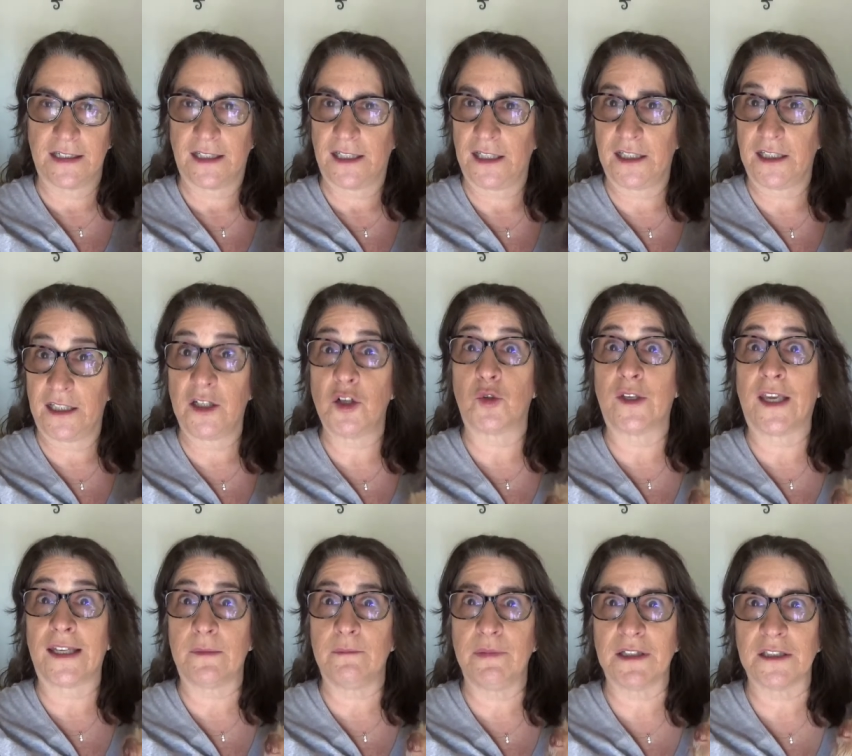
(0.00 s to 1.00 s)
you, you know,
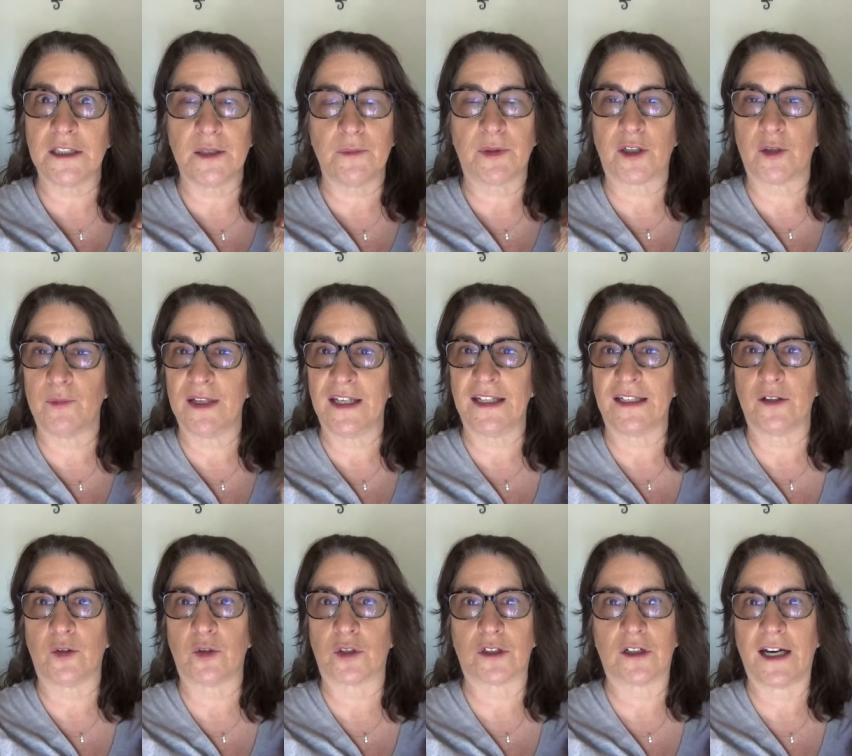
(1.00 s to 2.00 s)
get a building permit
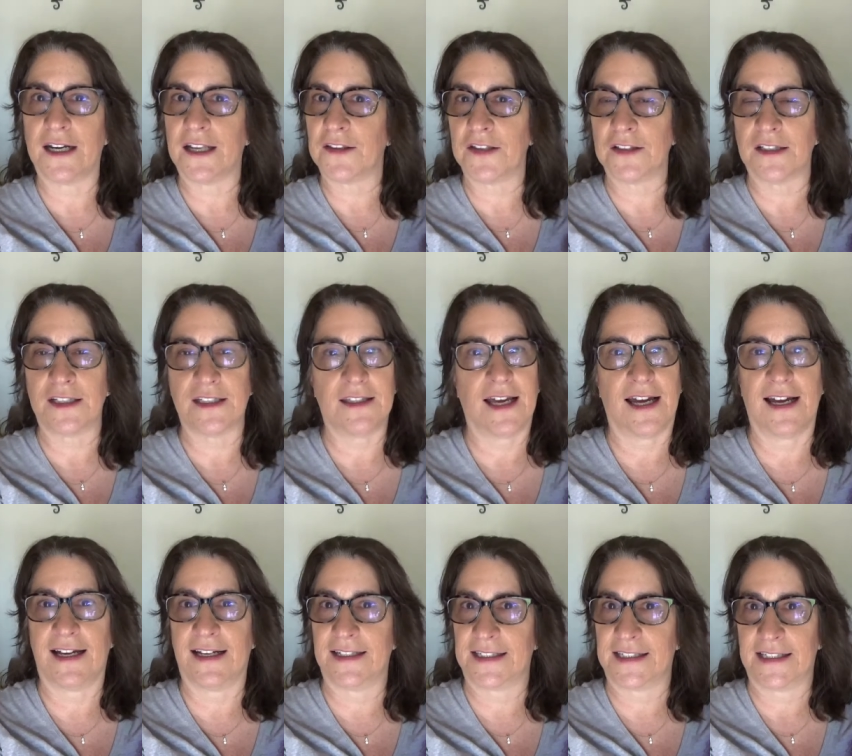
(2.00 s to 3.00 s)
or anything like
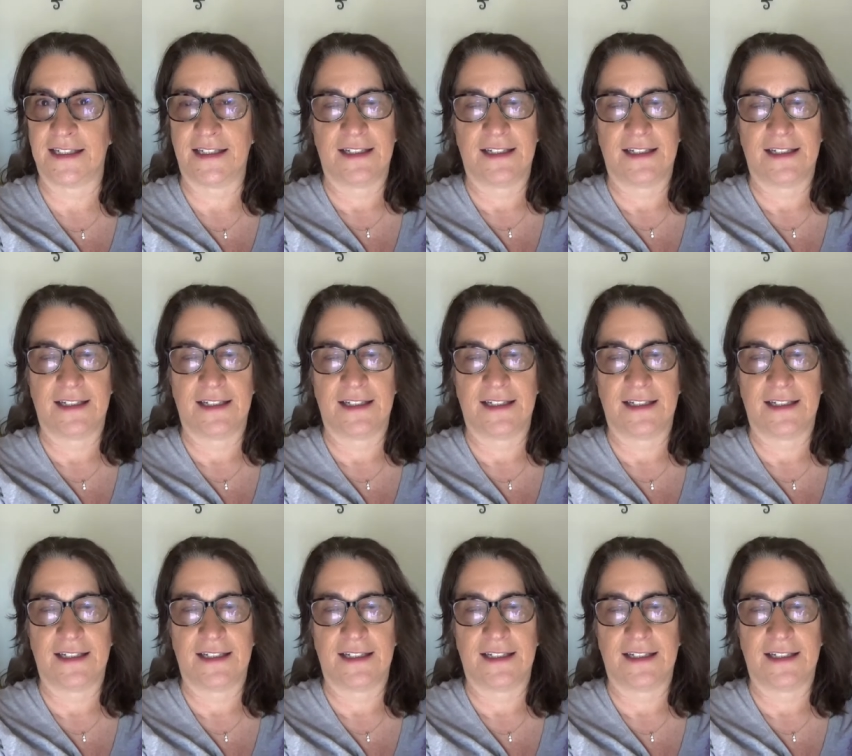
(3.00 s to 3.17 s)
that,